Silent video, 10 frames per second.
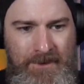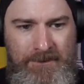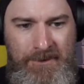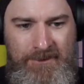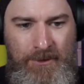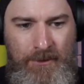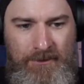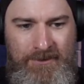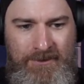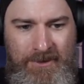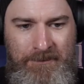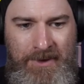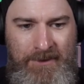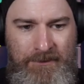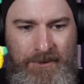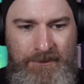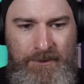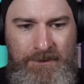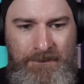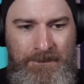It's been so long since I've played the first
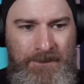one.